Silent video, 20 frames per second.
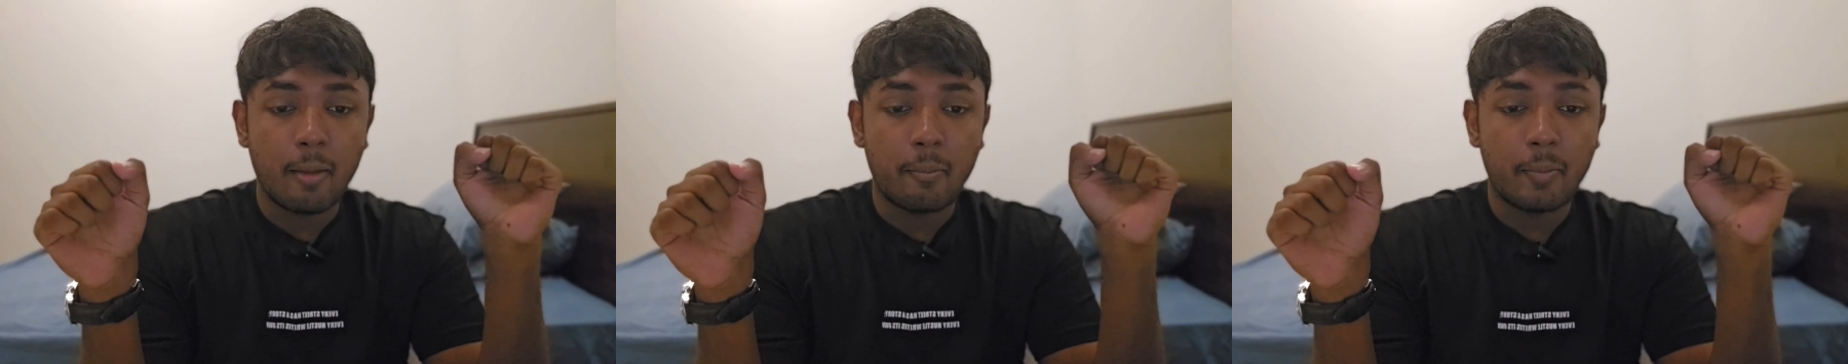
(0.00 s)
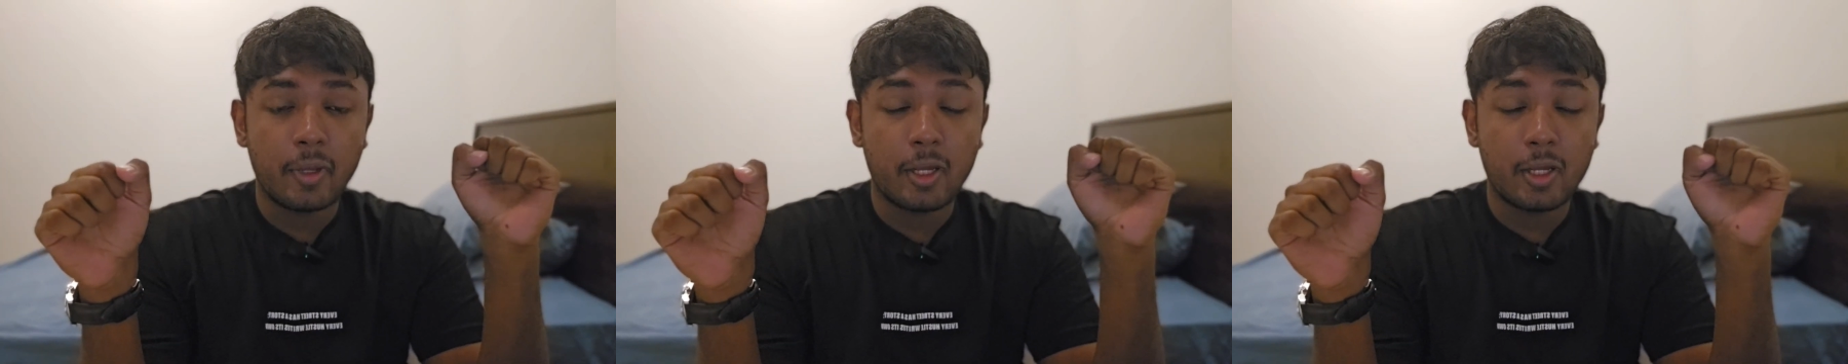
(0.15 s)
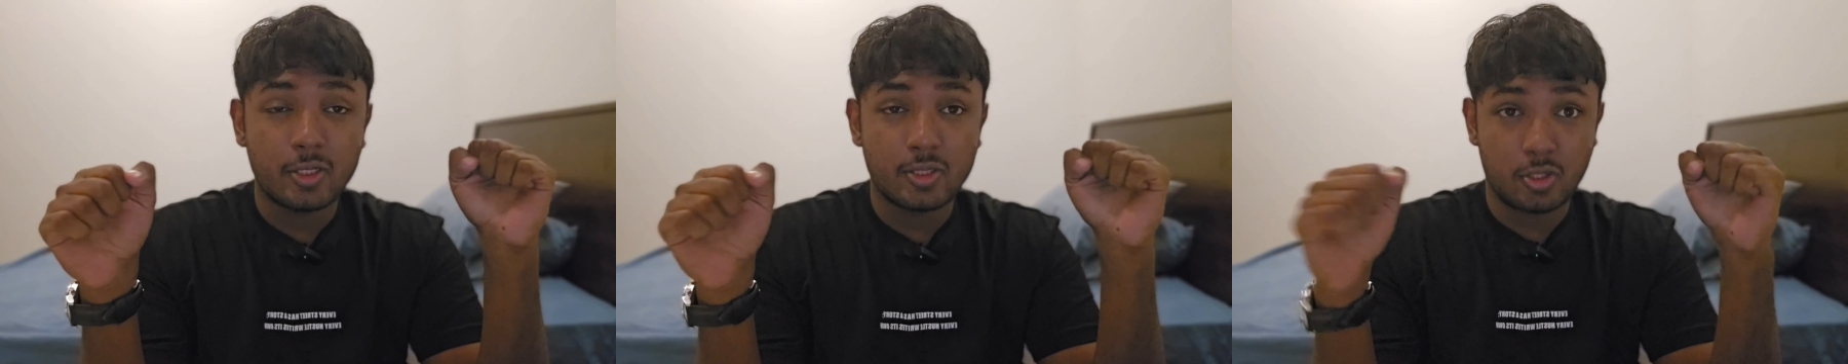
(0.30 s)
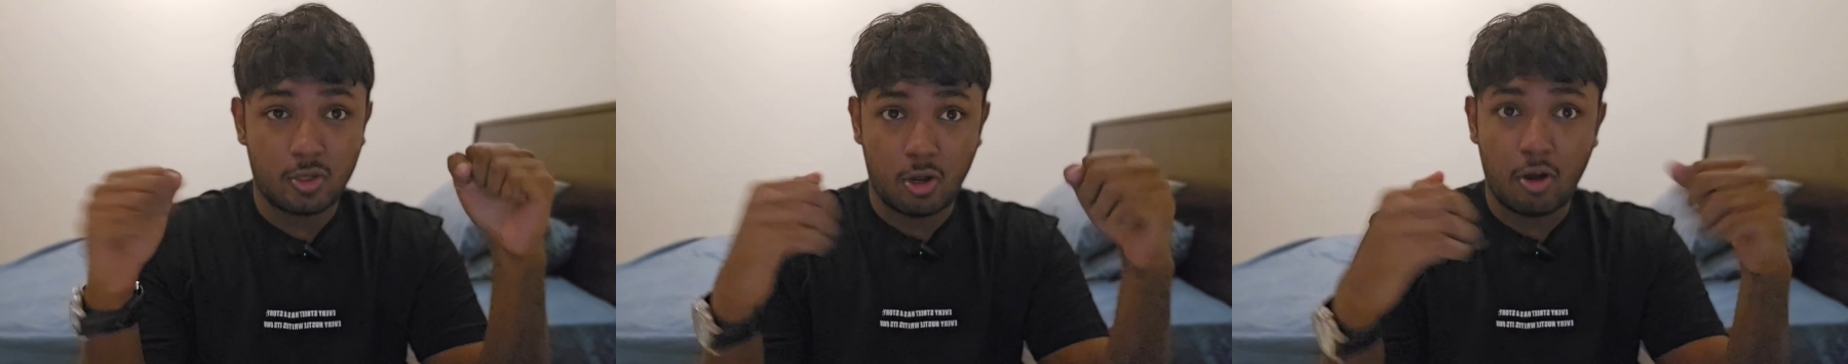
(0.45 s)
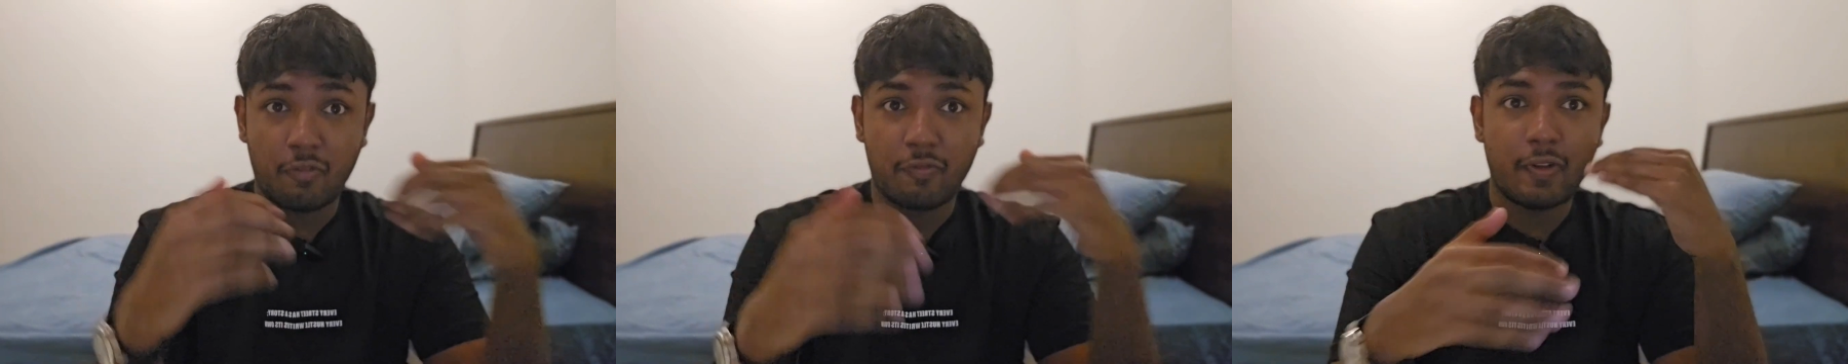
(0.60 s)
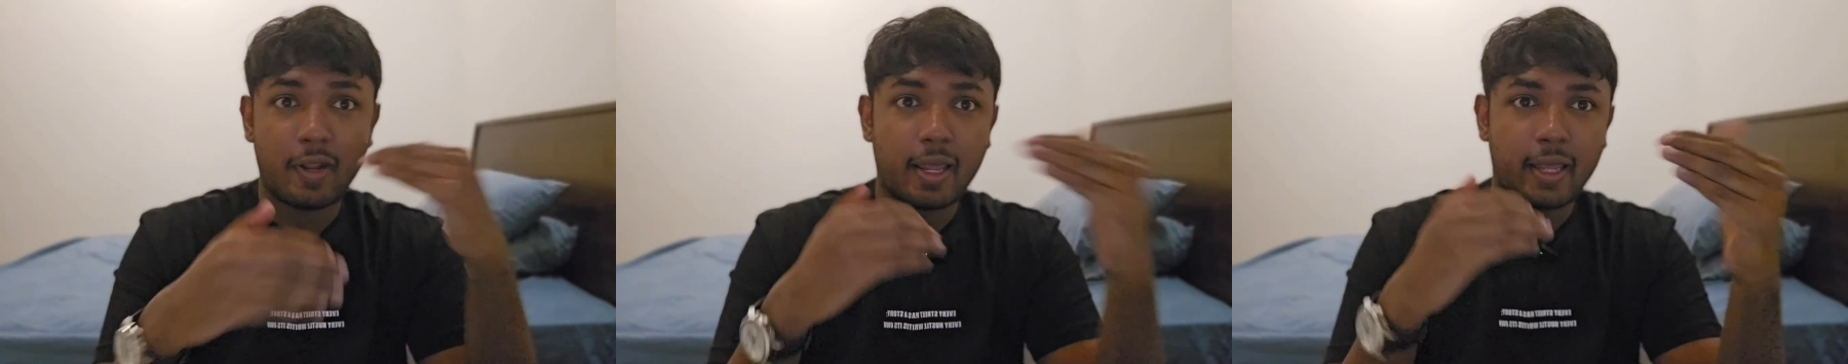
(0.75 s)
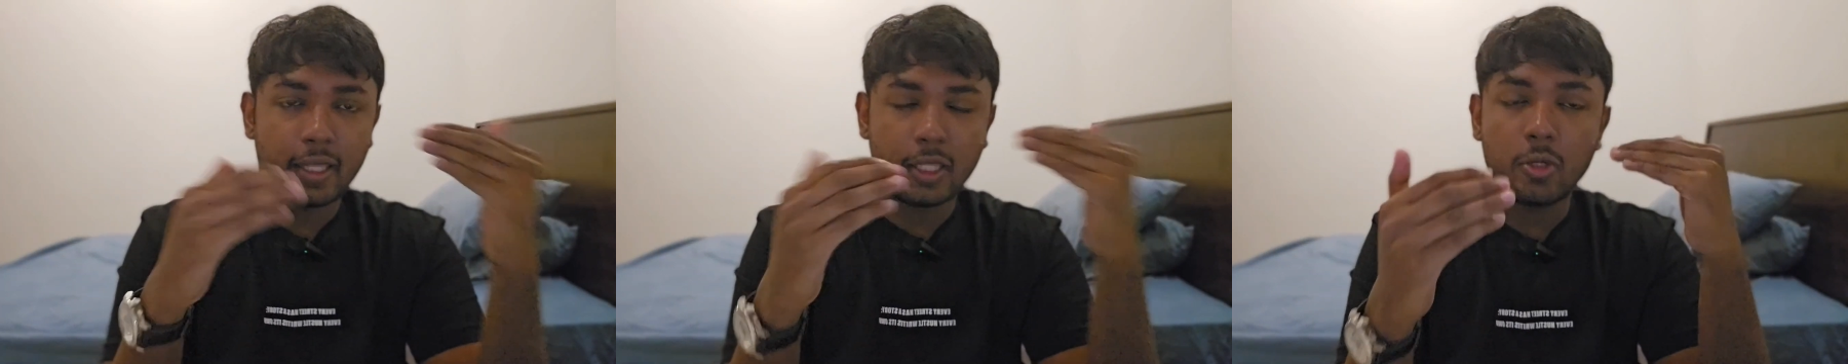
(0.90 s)
because of
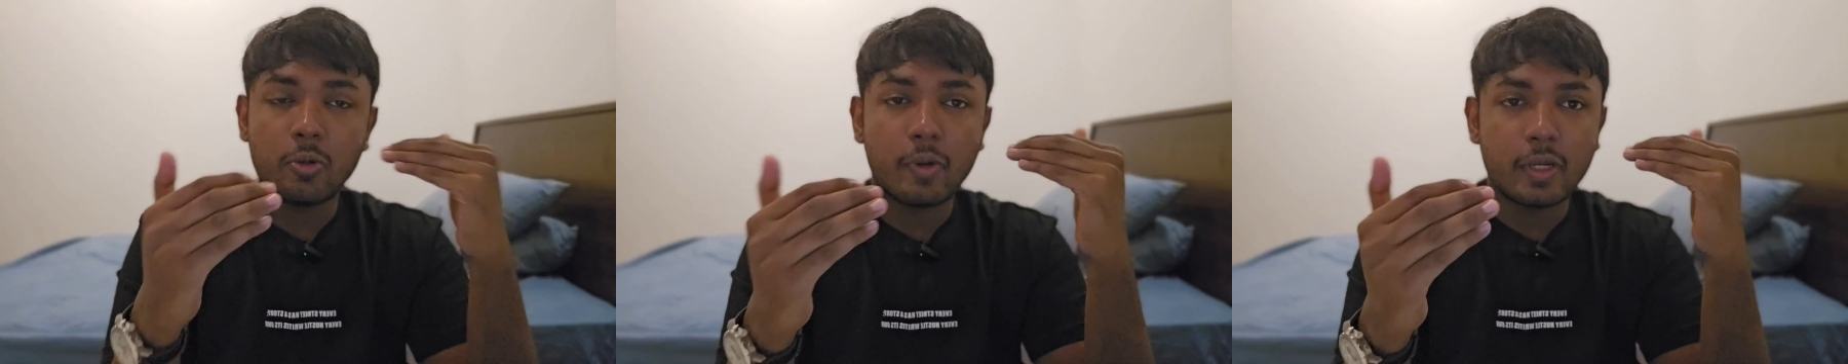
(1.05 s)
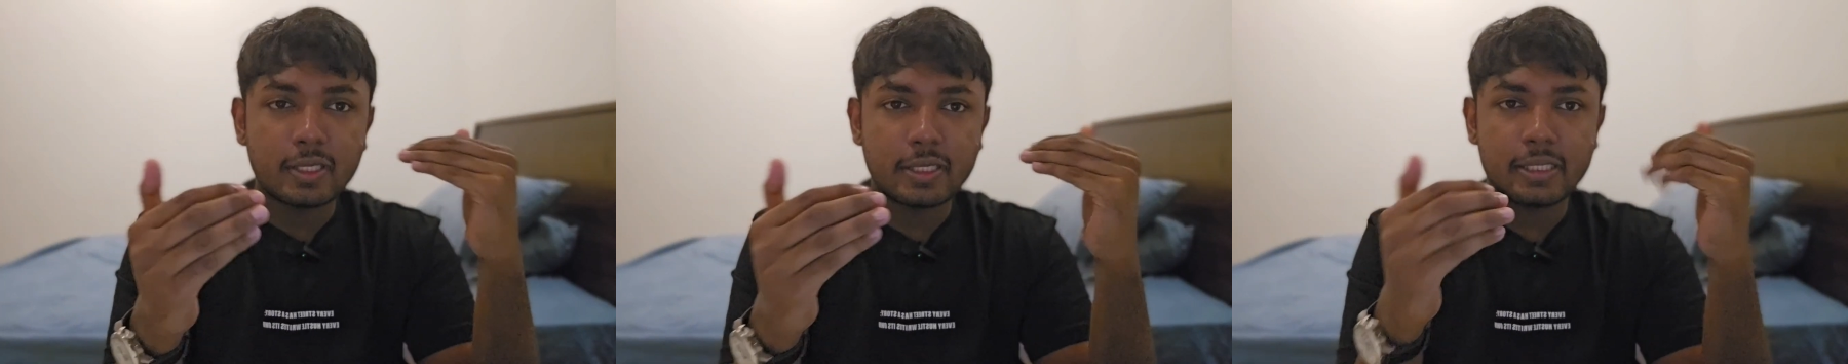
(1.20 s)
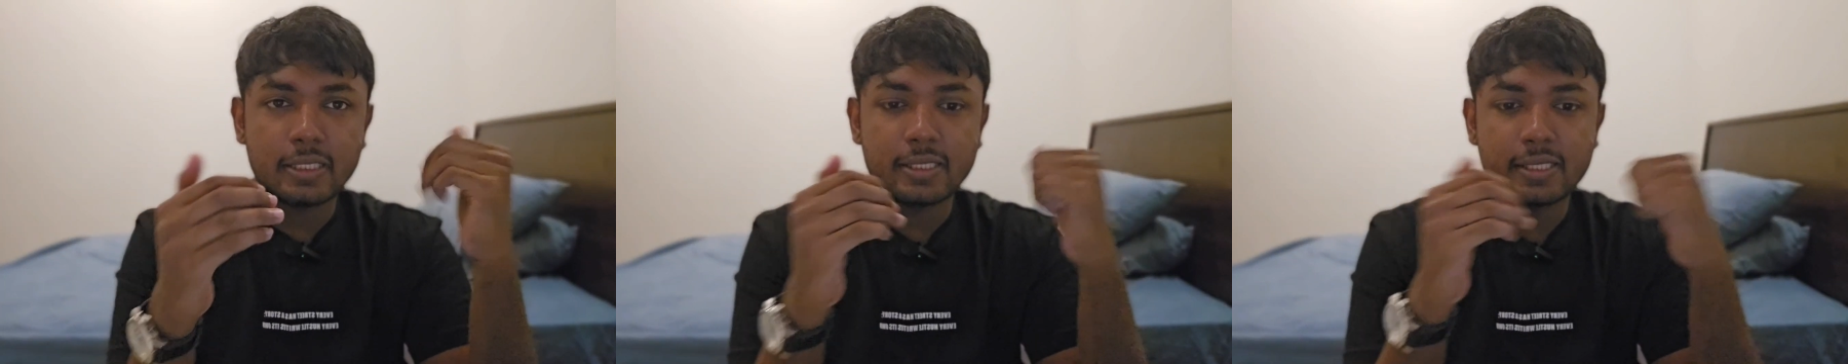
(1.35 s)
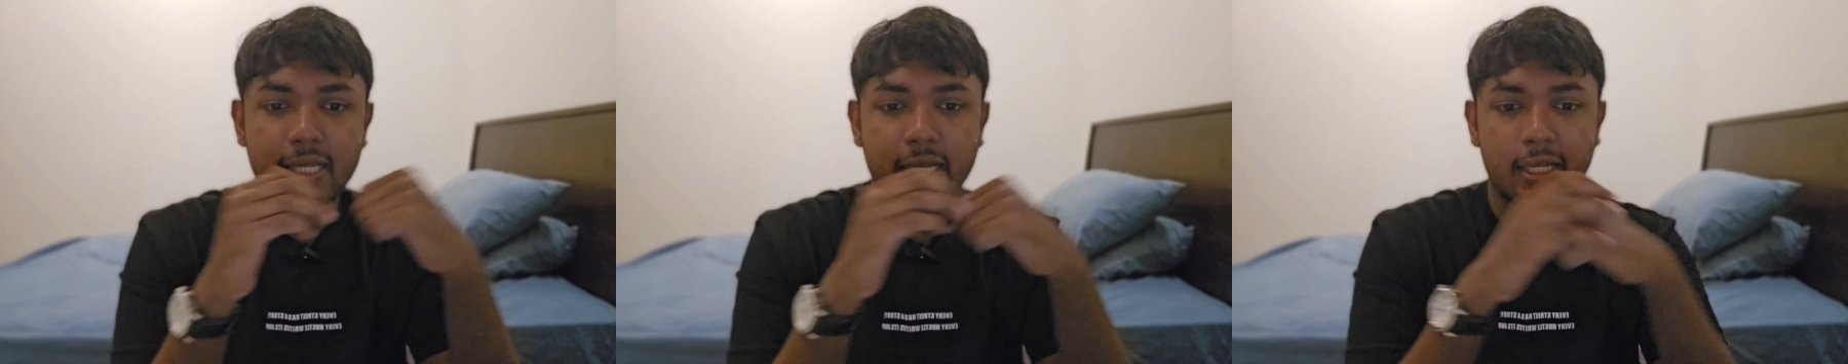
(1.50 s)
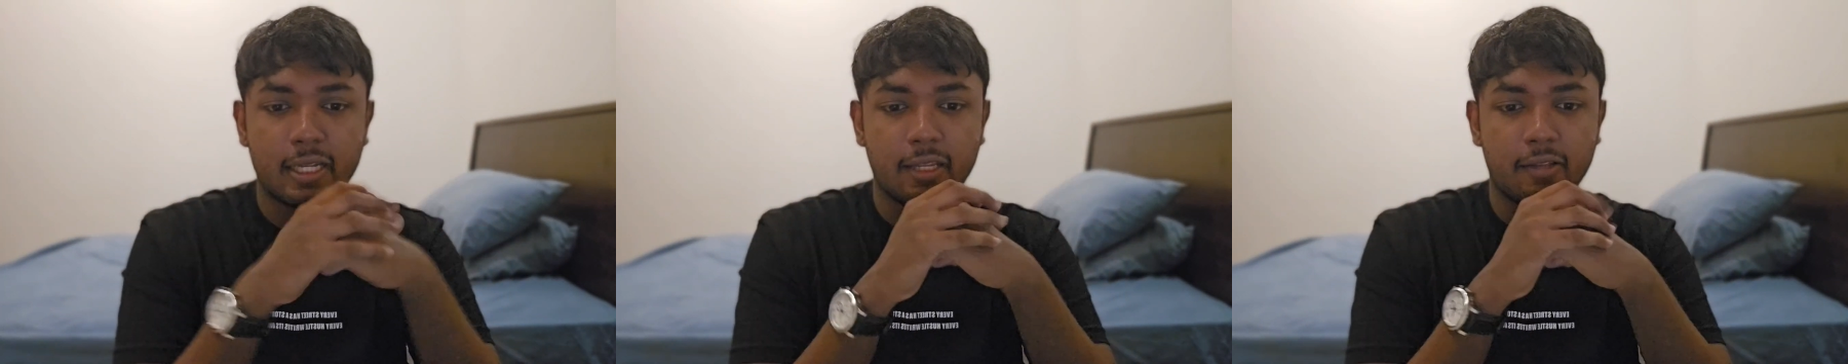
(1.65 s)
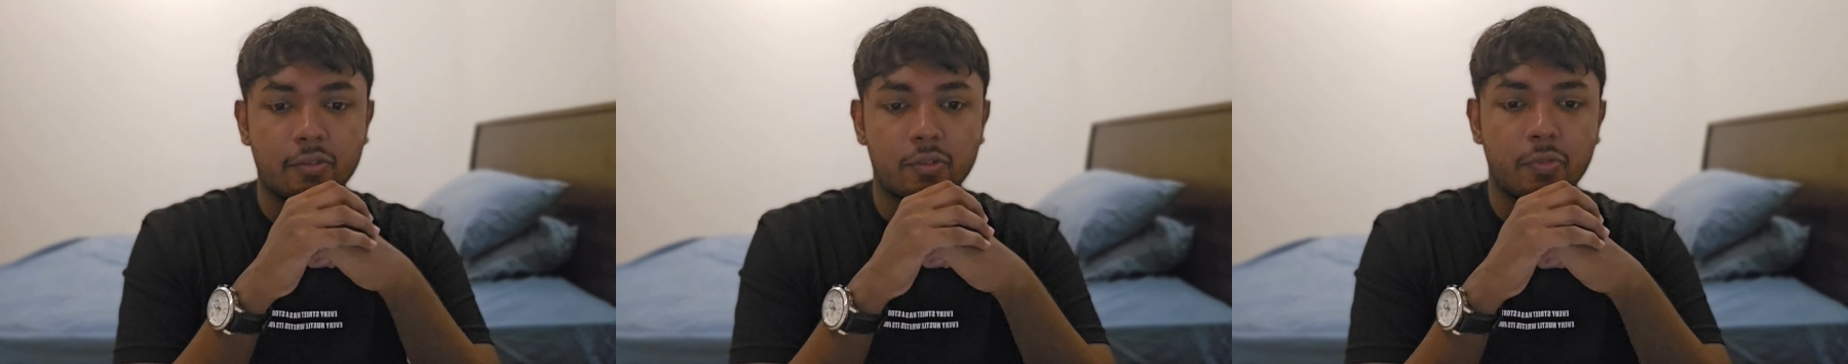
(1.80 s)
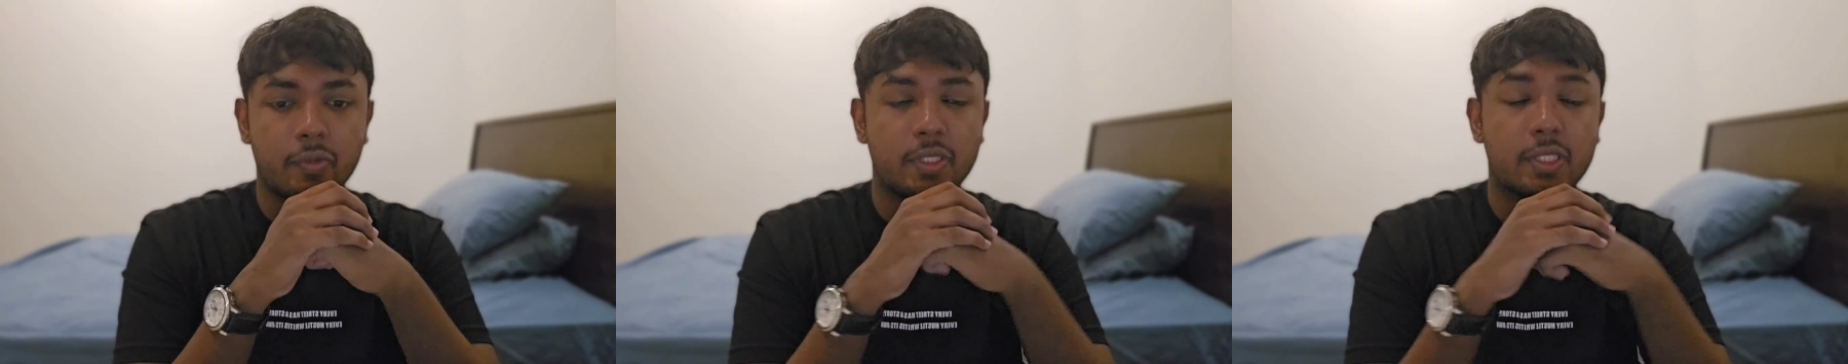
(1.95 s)
like US incentives,